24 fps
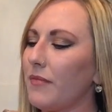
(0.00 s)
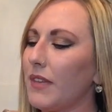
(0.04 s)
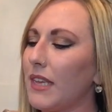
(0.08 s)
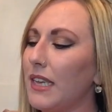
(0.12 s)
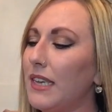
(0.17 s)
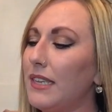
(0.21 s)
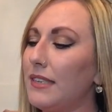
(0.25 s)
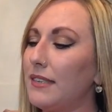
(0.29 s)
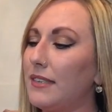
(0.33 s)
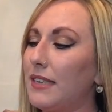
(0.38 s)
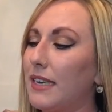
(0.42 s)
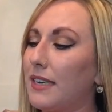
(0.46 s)

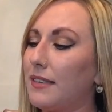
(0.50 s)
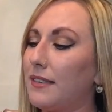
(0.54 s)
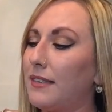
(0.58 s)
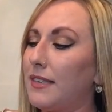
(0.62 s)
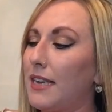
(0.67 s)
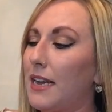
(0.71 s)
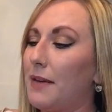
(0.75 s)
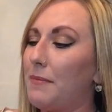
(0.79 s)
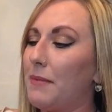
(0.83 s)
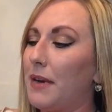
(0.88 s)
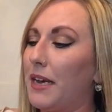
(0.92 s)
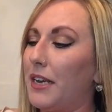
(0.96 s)
Because next
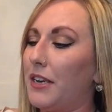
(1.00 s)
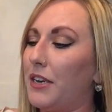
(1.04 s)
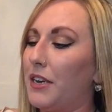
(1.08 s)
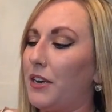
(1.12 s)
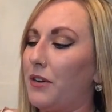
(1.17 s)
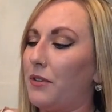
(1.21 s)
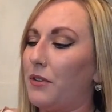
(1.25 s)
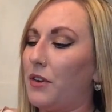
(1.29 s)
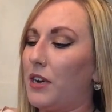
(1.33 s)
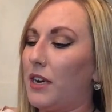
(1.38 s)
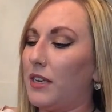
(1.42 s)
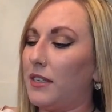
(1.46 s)
time I
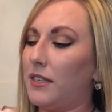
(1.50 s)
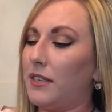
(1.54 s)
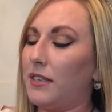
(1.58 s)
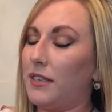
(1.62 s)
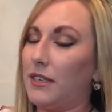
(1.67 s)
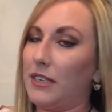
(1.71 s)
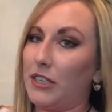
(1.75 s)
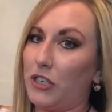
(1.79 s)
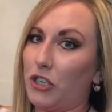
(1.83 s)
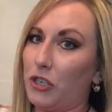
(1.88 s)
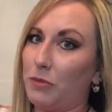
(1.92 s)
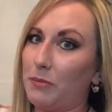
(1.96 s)
know not to
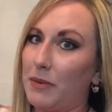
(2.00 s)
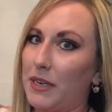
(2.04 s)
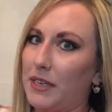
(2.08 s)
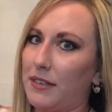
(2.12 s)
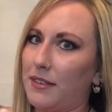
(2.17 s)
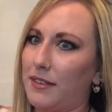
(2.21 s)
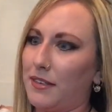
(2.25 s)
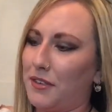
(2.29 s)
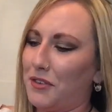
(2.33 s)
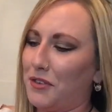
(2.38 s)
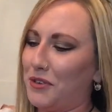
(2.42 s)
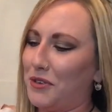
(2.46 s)
ditch my
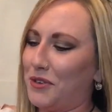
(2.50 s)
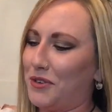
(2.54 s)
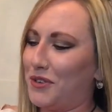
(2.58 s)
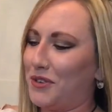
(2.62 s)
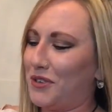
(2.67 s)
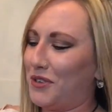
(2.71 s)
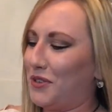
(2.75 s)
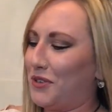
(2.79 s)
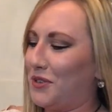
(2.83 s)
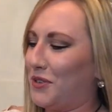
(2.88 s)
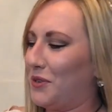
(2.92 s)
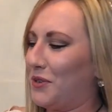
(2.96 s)

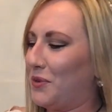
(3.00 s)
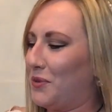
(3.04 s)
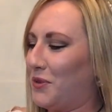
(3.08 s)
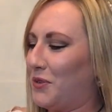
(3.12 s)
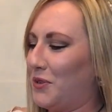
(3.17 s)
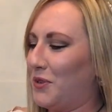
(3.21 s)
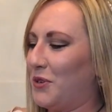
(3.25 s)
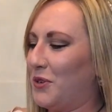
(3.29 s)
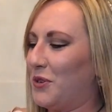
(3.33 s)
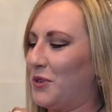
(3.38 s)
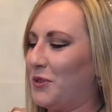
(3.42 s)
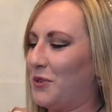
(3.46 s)
scissors so
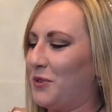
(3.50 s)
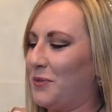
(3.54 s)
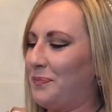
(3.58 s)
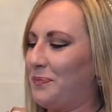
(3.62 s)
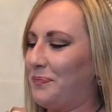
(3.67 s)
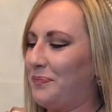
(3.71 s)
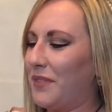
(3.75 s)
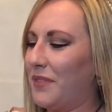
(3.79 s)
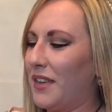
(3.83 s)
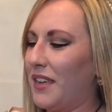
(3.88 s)
soon.